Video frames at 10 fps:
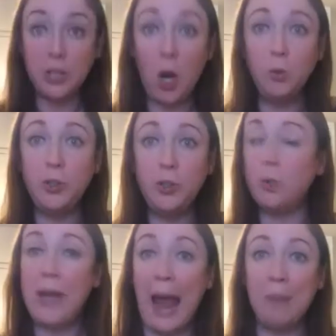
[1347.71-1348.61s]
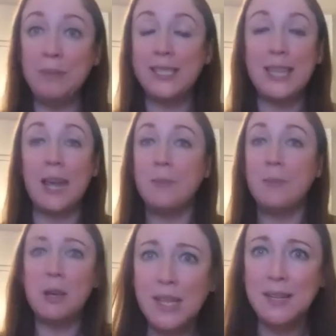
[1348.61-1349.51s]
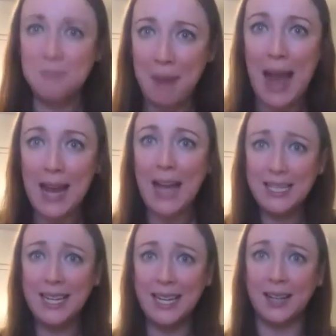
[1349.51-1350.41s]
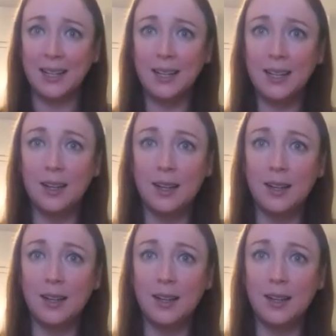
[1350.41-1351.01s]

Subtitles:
I told you, what happened to Sammy wasn't my idea.